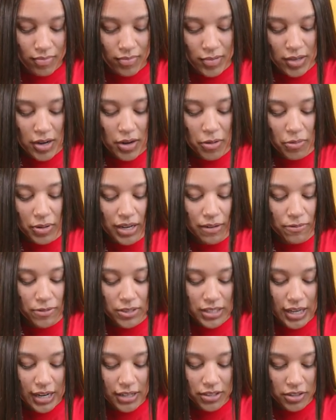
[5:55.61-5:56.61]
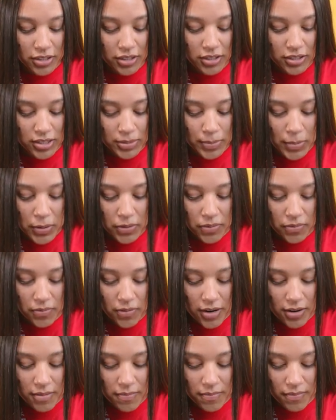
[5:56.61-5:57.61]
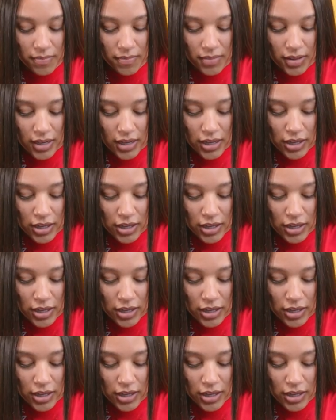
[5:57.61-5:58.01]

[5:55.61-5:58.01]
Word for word: you know, whatever side you're gonna smoke from,